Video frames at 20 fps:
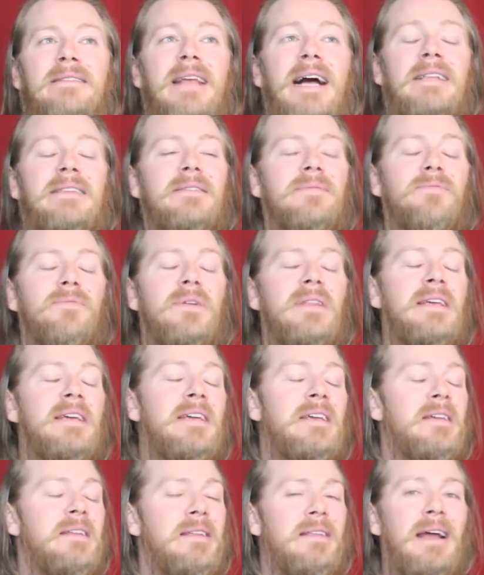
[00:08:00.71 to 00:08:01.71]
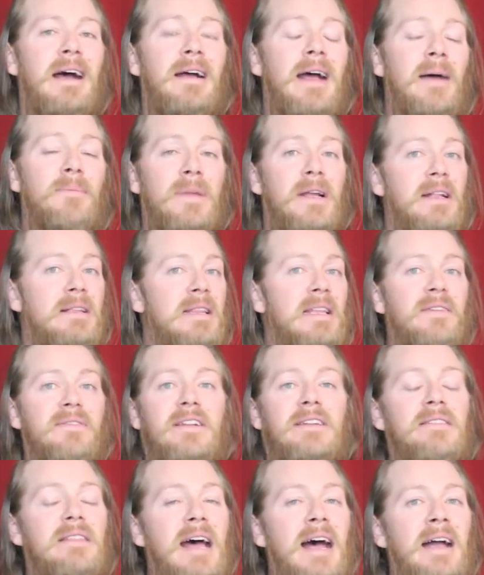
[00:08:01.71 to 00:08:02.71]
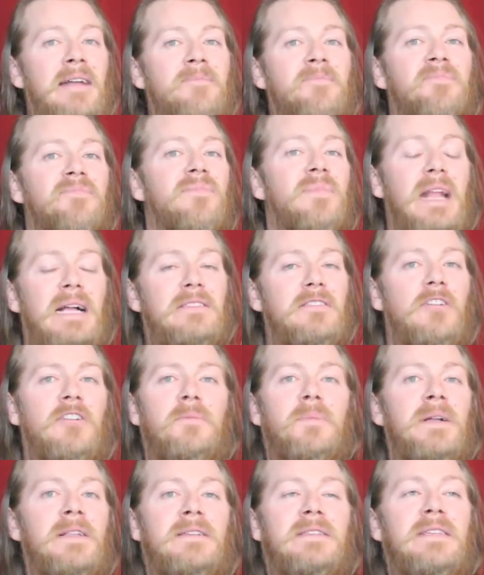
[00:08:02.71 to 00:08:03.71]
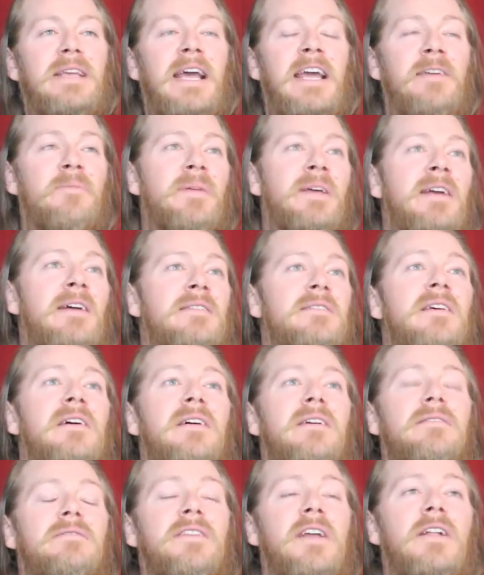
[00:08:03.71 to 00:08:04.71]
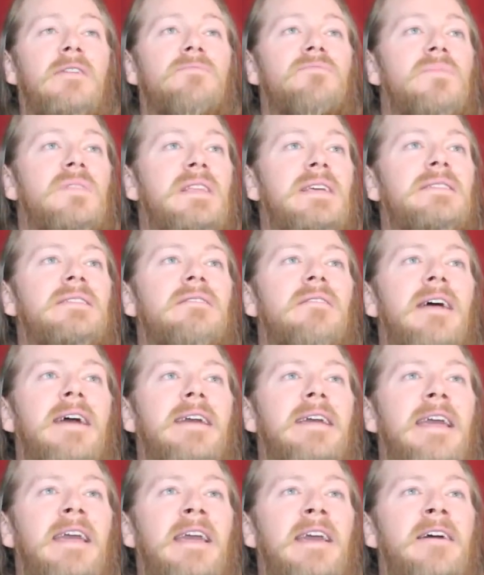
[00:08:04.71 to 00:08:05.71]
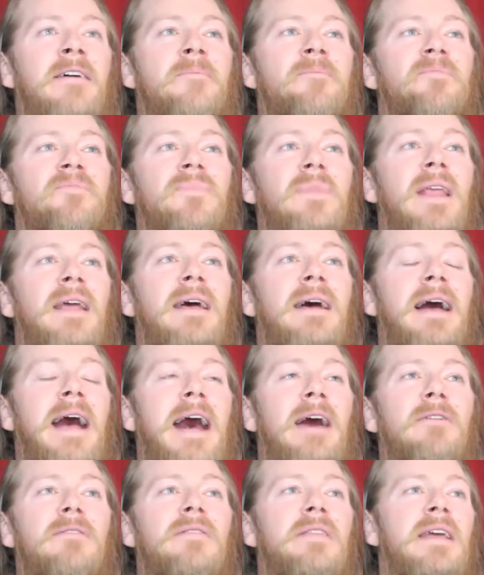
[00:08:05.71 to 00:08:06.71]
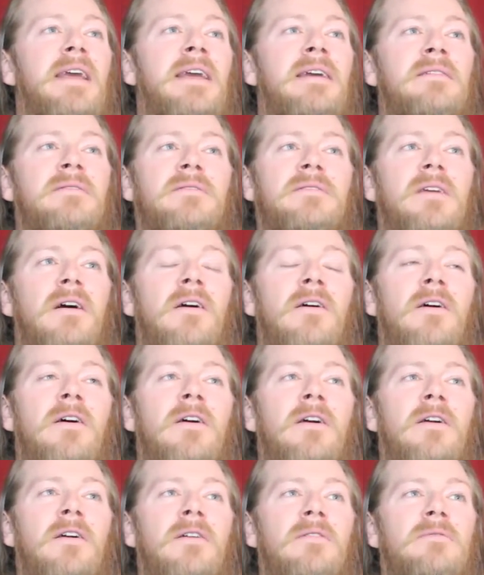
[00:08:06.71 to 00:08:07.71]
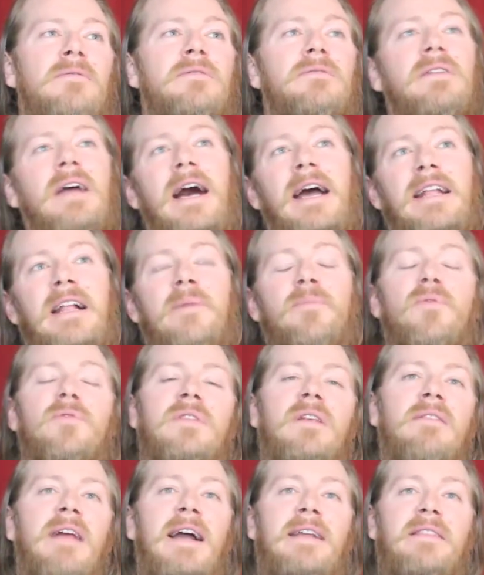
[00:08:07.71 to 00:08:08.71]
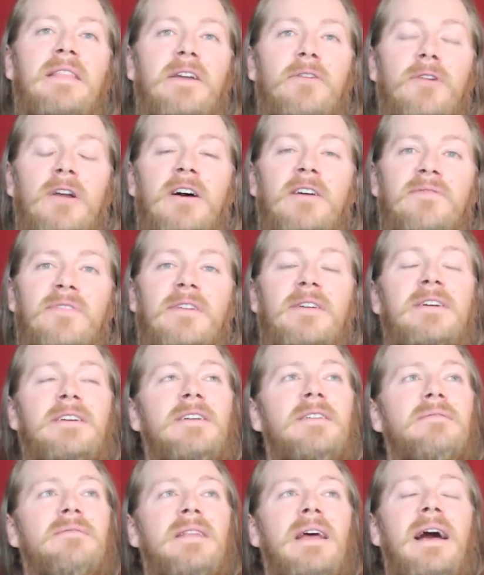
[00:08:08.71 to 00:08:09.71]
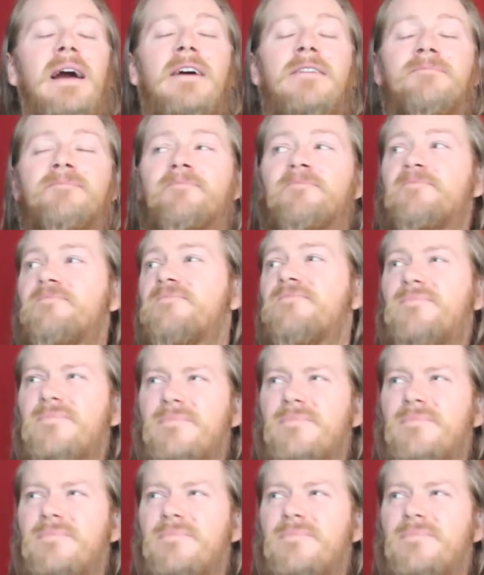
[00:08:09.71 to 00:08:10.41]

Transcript: that's really, I'm going to leave it at that. That's all I'm going to say because, you know, disliking how things are tied up or the lack thereof. Um,